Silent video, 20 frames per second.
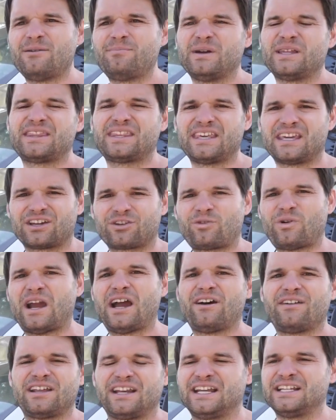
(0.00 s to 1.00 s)
but the
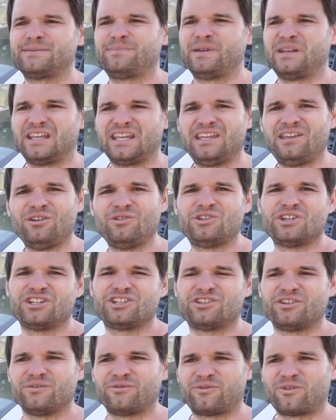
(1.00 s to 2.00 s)
crowning has been a huge
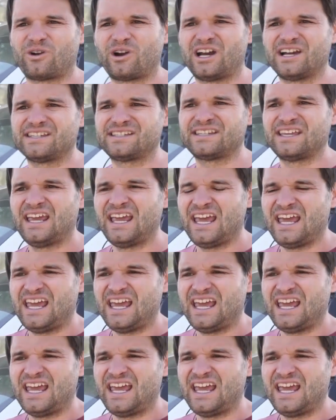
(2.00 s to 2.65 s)
issue for us.